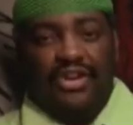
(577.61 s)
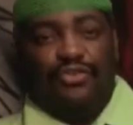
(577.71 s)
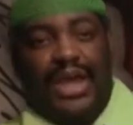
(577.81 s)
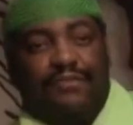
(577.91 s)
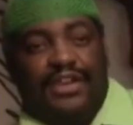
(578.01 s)

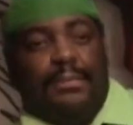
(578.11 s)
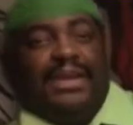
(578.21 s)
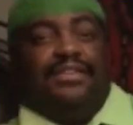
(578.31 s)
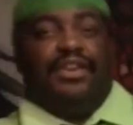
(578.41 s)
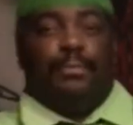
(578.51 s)
So after the
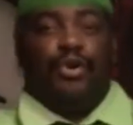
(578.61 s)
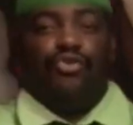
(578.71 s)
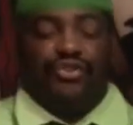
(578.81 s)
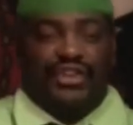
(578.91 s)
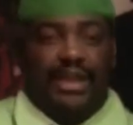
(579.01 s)
Medes and the
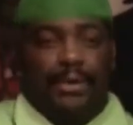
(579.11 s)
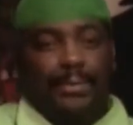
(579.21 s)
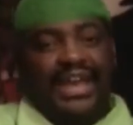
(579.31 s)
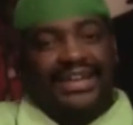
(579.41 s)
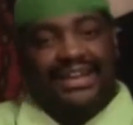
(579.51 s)
Persians came up,
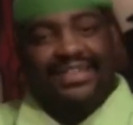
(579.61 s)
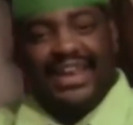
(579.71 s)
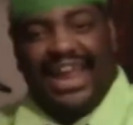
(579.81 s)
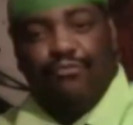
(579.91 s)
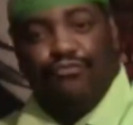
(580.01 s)
they
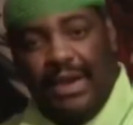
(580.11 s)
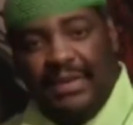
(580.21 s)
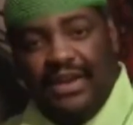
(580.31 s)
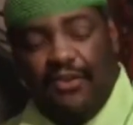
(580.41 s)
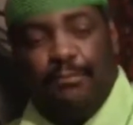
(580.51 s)
sent a
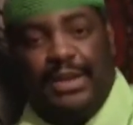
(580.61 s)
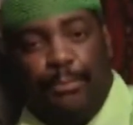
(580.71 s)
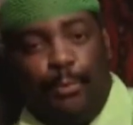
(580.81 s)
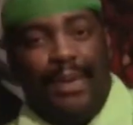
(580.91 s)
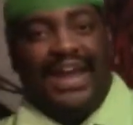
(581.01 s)
remnant of
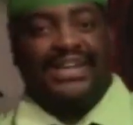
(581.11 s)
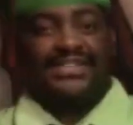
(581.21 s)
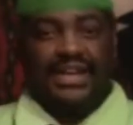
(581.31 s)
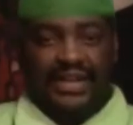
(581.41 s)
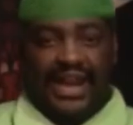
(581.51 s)
people back
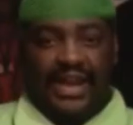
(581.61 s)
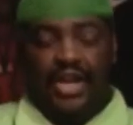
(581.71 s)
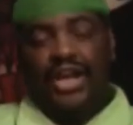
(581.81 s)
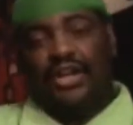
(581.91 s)
into the land.